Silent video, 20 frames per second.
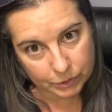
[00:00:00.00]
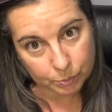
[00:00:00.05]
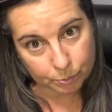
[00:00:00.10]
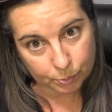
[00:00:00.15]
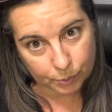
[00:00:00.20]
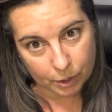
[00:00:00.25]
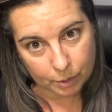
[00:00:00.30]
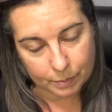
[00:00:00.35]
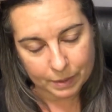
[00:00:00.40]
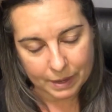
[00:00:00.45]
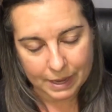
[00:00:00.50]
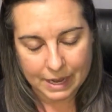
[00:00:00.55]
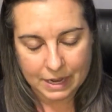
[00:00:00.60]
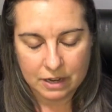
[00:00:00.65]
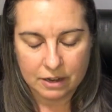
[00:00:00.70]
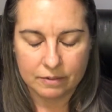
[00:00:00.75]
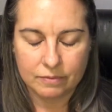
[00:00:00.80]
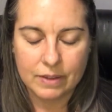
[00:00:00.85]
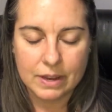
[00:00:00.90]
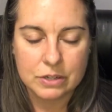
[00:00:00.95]

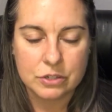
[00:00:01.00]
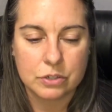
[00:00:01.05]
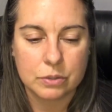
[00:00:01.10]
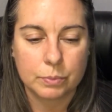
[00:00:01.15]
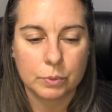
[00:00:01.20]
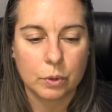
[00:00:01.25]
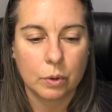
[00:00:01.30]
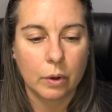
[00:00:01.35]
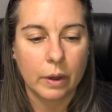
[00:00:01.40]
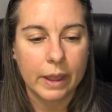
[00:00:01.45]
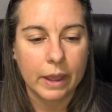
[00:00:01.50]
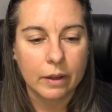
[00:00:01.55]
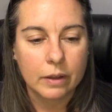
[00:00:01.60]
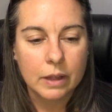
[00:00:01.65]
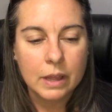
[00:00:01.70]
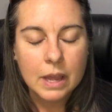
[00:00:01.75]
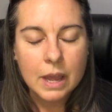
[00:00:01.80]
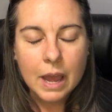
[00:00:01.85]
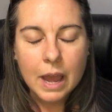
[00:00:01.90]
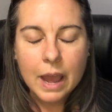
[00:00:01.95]
brominated vegetable oil.
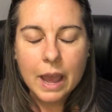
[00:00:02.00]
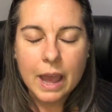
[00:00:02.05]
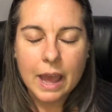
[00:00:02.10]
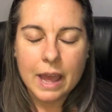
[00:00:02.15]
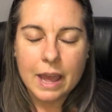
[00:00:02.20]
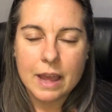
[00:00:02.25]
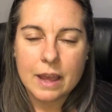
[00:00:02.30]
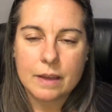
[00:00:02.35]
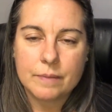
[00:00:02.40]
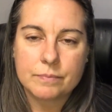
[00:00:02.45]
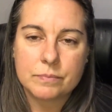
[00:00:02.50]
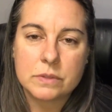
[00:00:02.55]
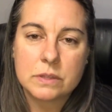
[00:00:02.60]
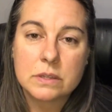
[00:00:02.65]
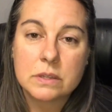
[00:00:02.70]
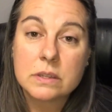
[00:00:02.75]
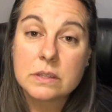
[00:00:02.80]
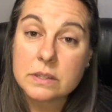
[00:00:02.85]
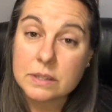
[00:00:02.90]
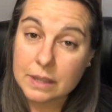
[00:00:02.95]

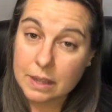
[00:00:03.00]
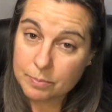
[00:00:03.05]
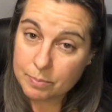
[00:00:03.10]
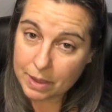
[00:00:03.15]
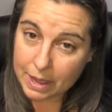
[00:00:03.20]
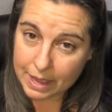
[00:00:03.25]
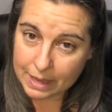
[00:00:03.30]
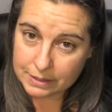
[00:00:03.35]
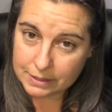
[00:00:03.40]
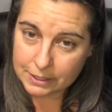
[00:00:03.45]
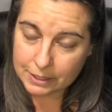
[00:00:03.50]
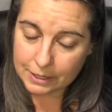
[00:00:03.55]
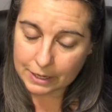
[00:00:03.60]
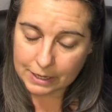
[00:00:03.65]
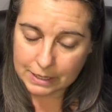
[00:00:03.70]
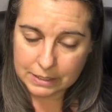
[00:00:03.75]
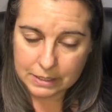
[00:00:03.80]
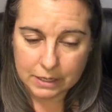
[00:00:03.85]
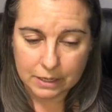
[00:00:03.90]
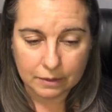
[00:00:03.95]
Skip ahead to
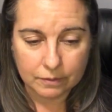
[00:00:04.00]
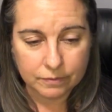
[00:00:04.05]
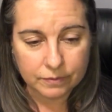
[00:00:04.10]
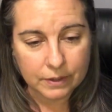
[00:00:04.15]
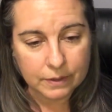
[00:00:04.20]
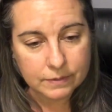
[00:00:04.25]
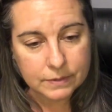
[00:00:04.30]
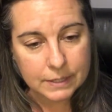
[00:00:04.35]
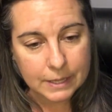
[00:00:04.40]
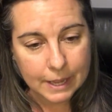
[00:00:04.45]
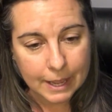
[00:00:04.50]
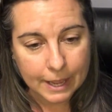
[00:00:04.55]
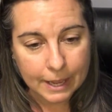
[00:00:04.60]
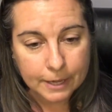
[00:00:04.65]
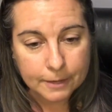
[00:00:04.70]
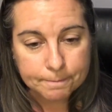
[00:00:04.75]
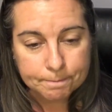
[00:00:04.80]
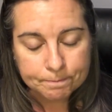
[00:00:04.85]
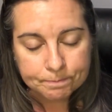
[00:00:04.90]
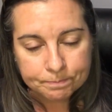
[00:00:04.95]

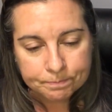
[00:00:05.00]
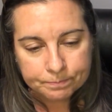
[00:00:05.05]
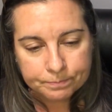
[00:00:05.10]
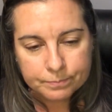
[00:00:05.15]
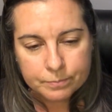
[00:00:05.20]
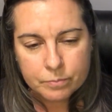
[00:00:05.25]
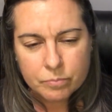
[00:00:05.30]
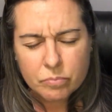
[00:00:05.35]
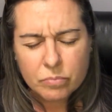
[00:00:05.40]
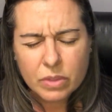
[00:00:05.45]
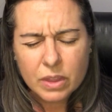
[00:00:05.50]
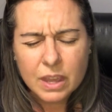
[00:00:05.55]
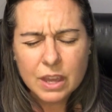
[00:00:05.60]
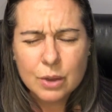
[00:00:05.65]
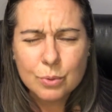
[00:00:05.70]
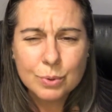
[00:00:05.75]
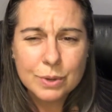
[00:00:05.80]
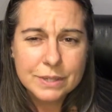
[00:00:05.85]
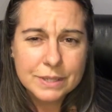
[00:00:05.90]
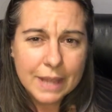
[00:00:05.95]
1958. it
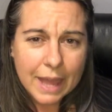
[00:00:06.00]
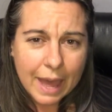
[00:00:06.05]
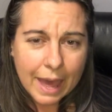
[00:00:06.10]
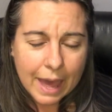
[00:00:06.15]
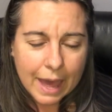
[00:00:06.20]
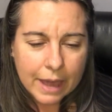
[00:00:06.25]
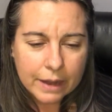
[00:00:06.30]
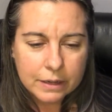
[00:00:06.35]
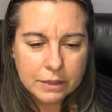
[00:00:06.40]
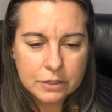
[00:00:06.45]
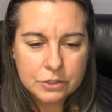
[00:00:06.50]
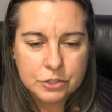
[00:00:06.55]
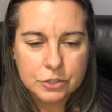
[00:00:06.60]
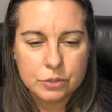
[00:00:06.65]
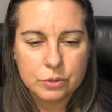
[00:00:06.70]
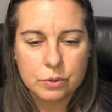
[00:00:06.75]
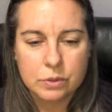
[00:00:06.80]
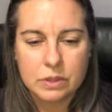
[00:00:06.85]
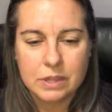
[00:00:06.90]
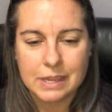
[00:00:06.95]
was added
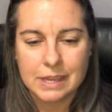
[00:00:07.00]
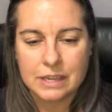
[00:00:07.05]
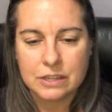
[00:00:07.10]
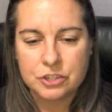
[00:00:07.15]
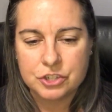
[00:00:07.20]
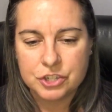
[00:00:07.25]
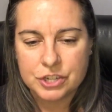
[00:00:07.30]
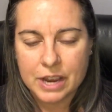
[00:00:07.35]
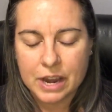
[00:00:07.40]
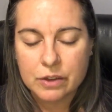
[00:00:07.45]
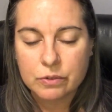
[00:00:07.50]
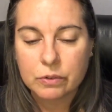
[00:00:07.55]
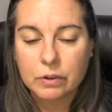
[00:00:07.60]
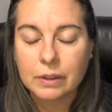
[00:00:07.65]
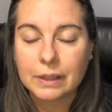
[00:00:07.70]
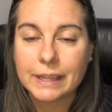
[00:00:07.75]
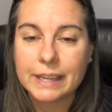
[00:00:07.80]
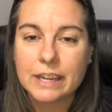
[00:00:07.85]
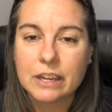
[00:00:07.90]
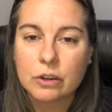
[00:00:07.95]
to the
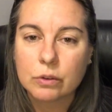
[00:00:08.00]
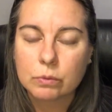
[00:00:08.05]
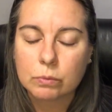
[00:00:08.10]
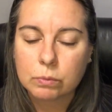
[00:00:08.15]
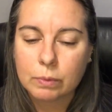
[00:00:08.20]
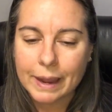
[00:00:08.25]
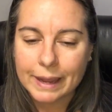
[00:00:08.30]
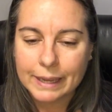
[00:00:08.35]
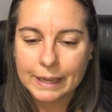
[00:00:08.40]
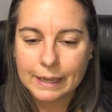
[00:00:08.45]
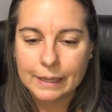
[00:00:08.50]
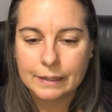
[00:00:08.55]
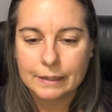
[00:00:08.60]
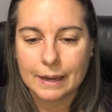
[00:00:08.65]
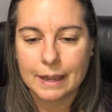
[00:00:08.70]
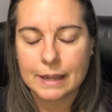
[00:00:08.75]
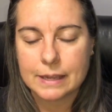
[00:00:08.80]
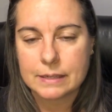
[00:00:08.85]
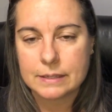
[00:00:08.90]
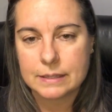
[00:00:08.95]
generally
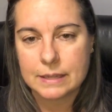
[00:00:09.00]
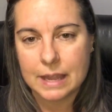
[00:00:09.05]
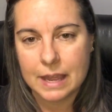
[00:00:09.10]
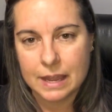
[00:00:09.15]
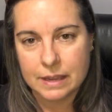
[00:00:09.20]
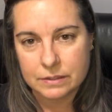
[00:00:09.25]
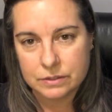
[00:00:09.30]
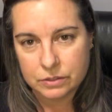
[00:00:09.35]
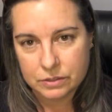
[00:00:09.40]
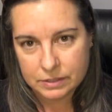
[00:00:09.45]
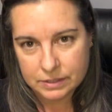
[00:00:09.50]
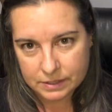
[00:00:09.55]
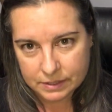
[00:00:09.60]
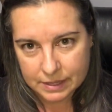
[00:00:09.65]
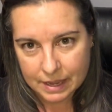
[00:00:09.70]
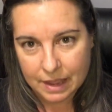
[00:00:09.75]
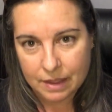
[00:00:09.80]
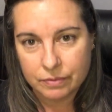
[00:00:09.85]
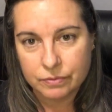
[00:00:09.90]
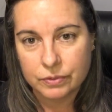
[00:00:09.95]
recognized as
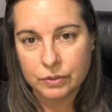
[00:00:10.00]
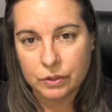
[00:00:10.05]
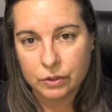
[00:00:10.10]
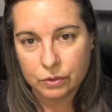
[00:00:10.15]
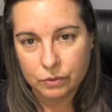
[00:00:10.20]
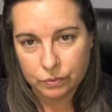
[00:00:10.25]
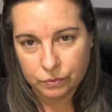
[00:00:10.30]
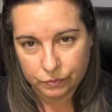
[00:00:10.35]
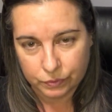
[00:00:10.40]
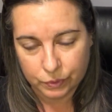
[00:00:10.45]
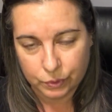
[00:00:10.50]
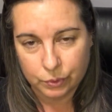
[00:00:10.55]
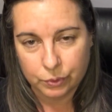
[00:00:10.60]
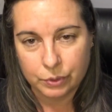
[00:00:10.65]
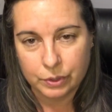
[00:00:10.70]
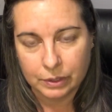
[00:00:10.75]
safe food